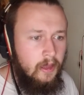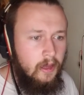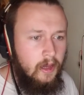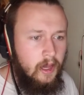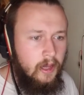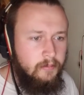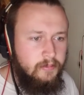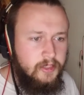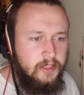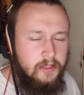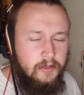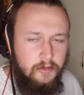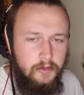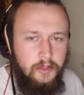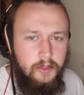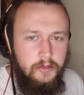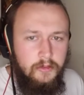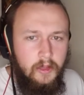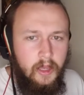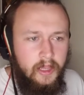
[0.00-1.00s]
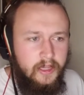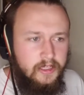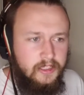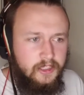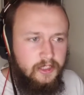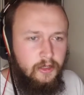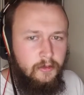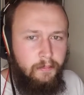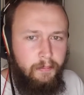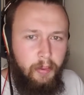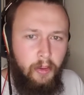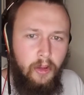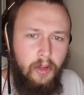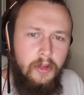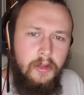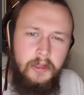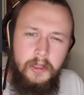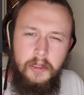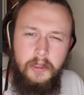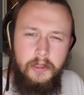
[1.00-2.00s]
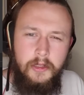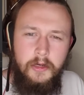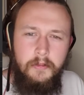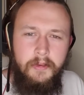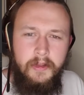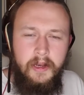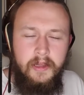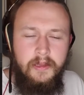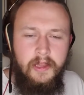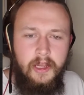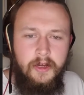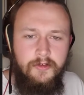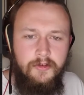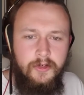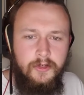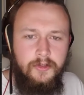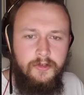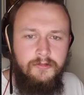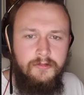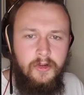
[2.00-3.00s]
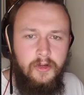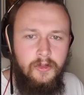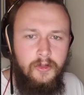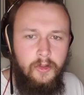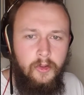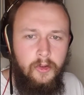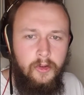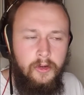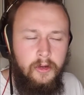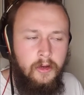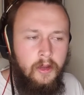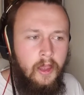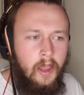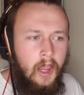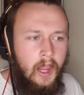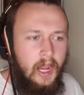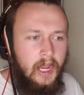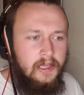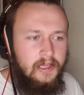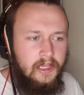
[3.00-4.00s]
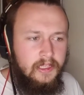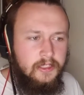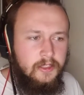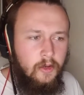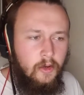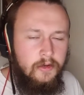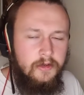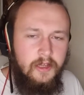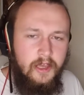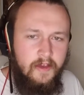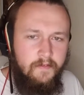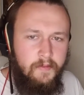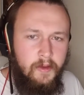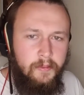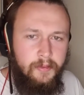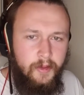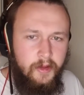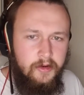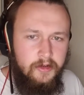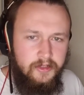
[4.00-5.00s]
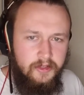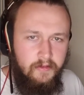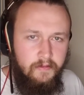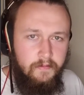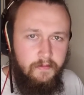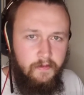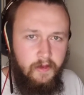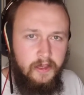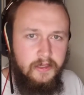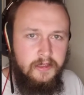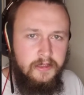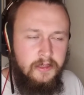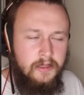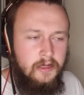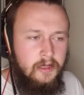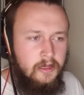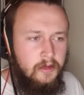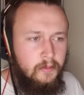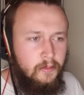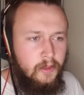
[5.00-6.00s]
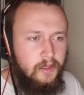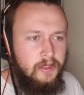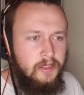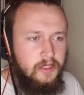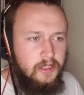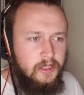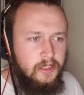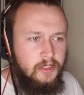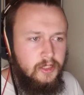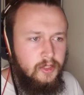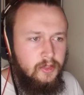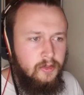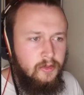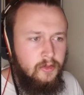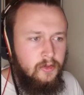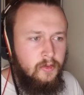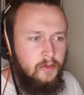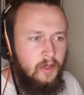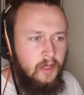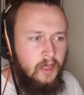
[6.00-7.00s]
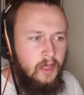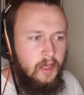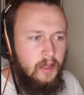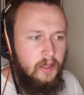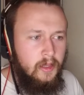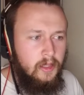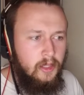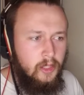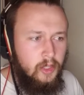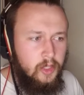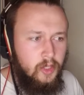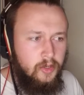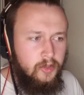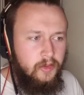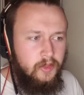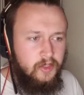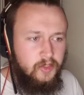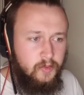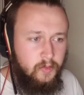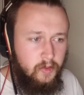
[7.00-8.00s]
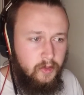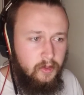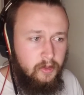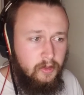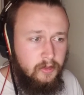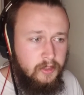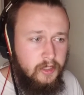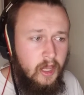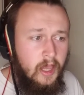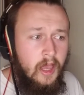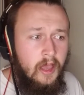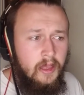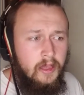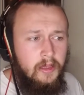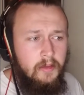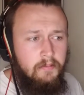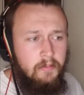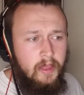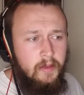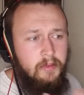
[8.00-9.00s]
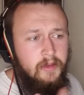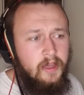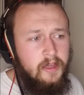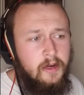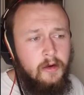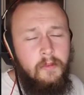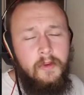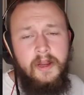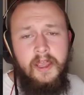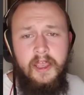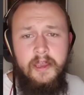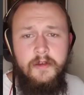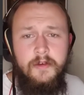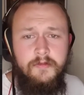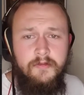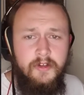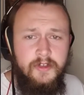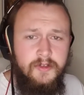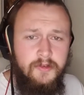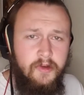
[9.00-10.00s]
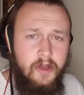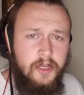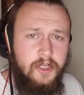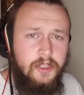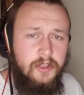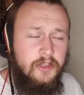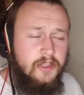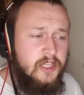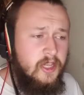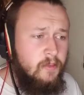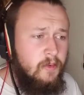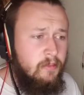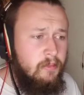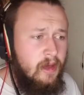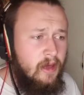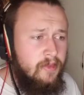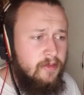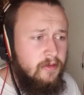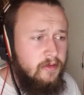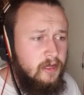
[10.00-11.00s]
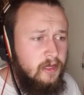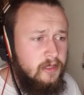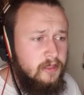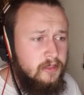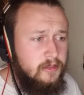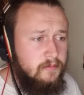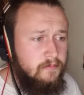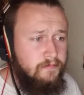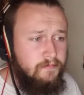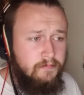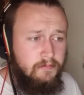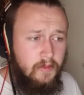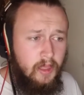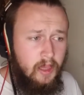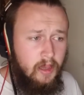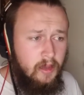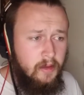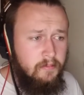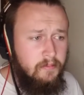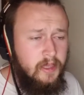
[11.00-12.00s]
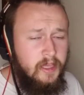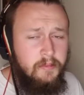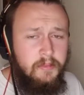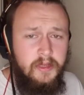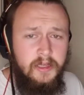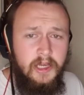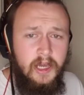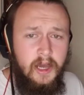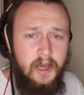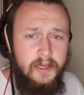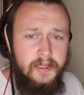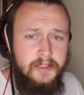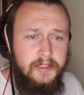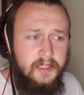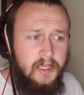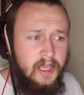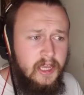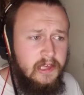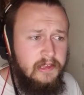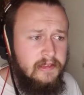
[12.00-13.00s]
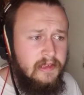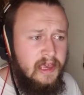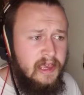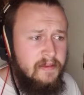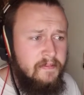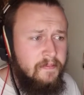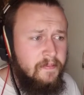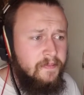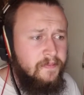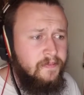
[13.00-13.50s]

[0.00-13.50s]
I'm still I can still pull a little bit of that Critical Role lore, and that's going to have my players invested in wanting to learn this world. Maybe I don't want to handle resurrection the same way Matthew does. Uh, maybe I say that